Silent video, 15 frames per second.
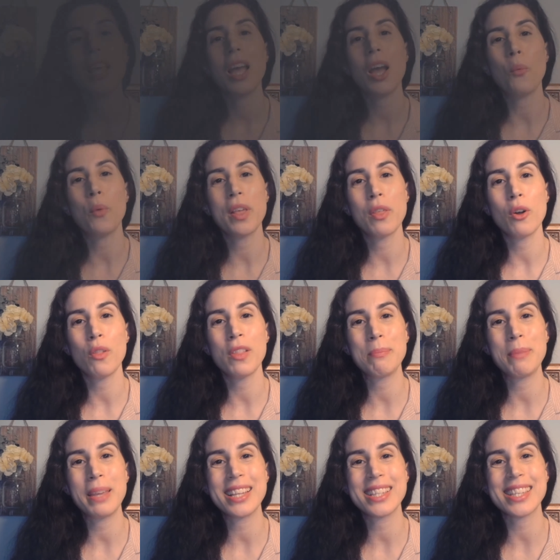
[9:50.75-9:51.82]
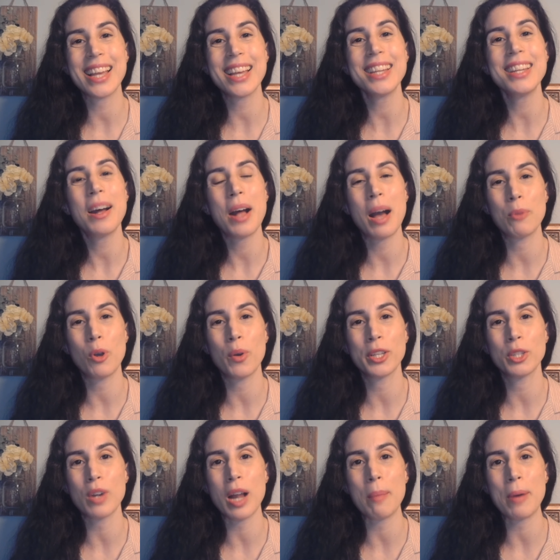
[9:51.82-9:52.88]
With all that being said, I'm going to
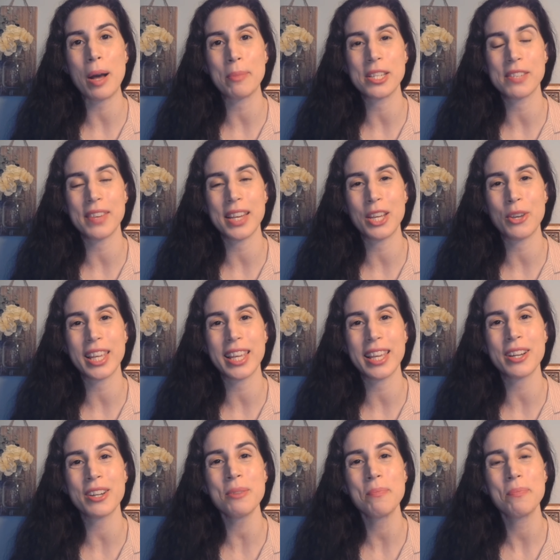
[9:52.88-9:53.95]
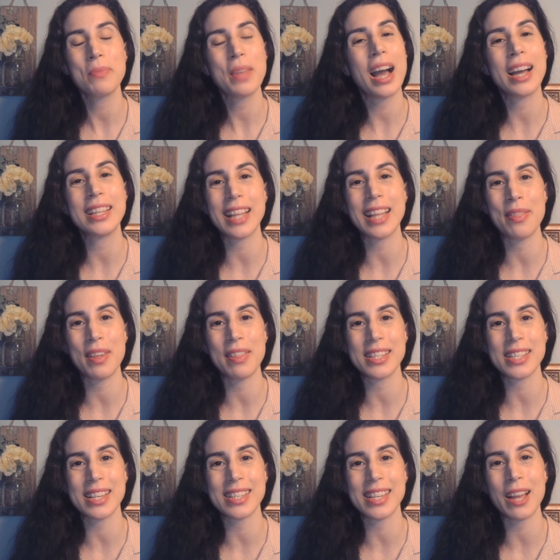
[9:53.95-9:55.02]
wrap up this video here. I intend that this
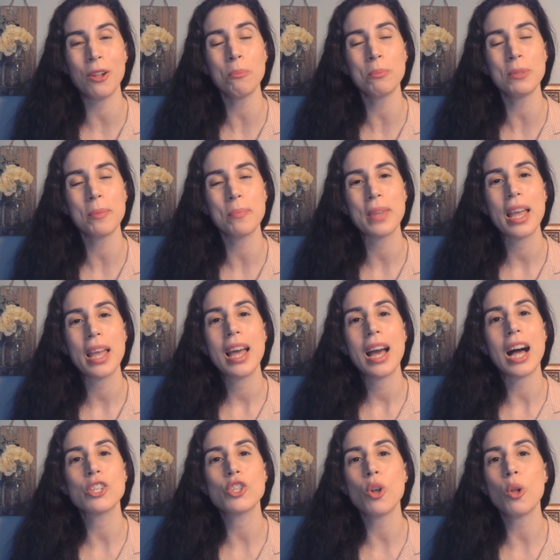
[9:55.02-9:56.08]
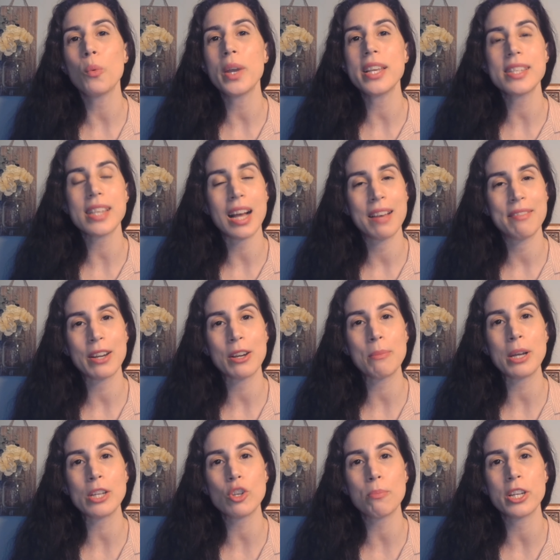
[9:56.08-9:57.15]
has helped. As always, I very
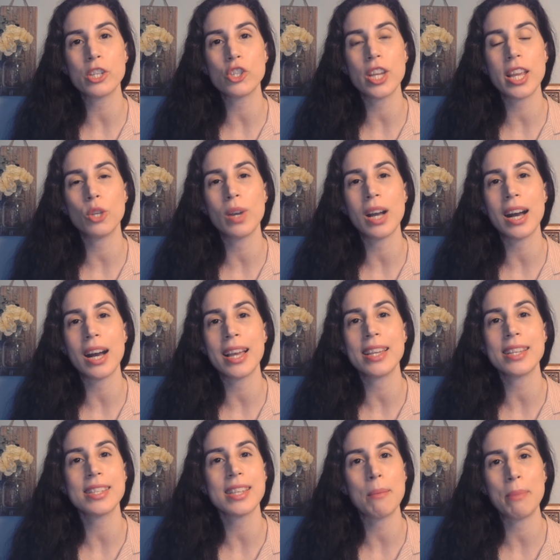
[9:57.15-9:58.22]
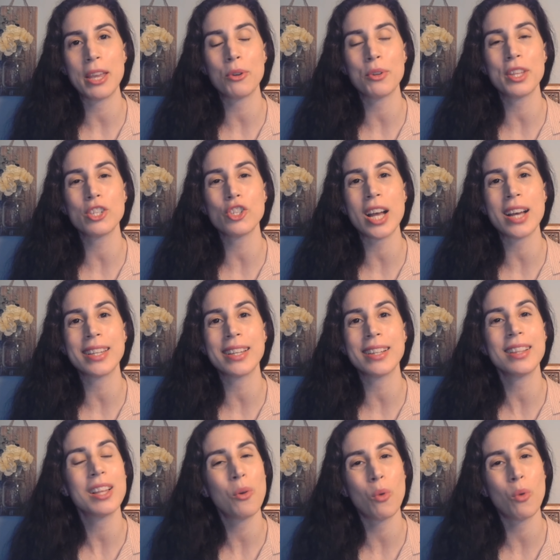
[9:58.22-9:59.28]
much appreciate you guys being on this
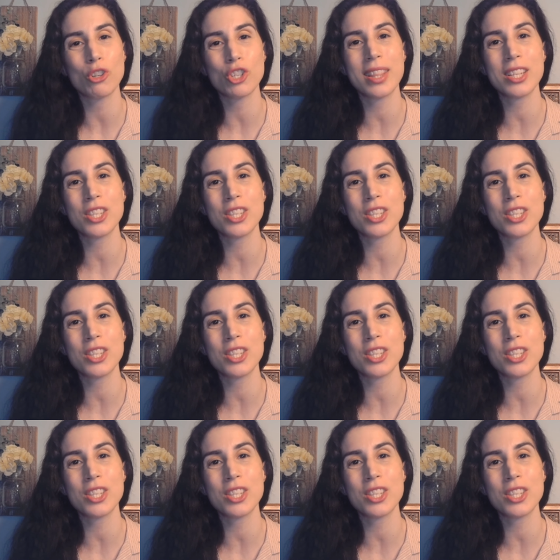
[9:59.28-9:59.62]
channel, watching this